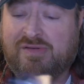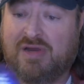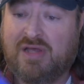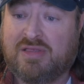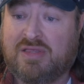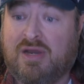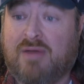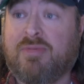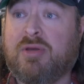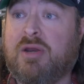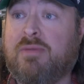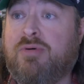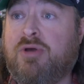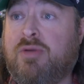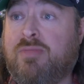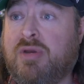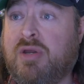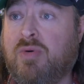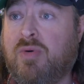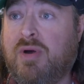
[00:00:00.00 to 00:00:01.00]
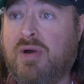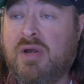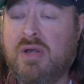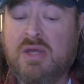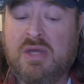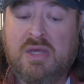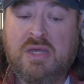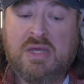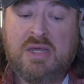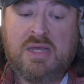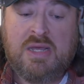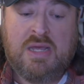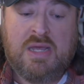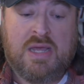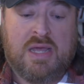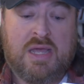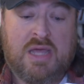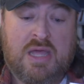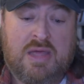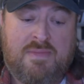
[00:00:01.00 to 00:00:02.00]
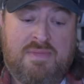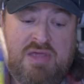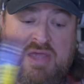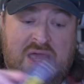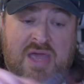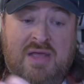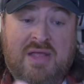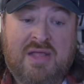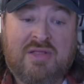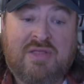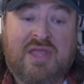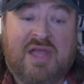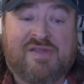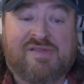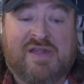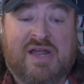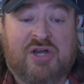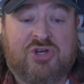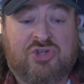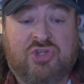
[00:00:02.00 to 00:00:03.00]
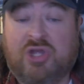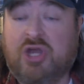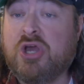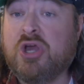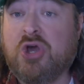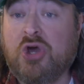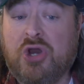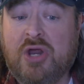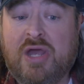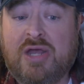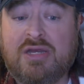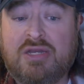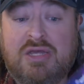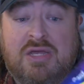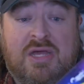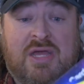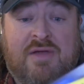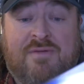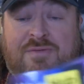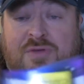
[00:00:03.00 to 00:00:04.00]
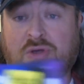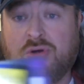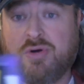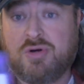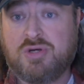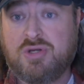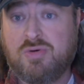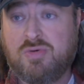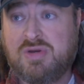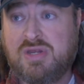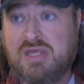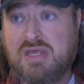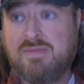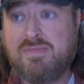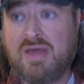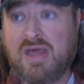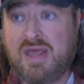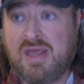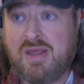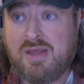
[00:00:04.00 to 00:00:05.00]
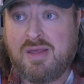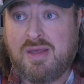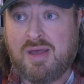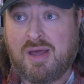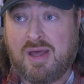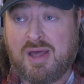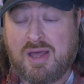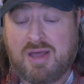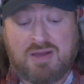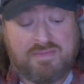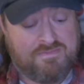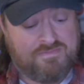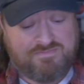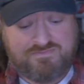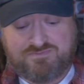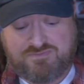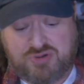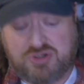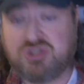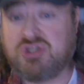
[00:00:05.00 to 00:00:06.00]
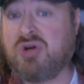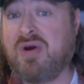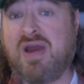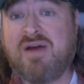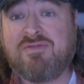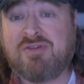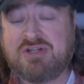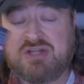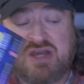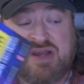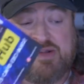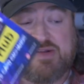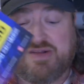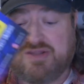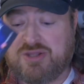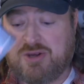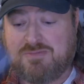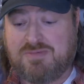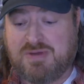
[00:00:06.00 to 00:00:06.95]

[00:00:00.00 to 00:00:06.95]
Not that I'm going to put them anywhere. Uh, but yeah, that's actually a good idea if you're doing eBay. Uh, put your advertising in there,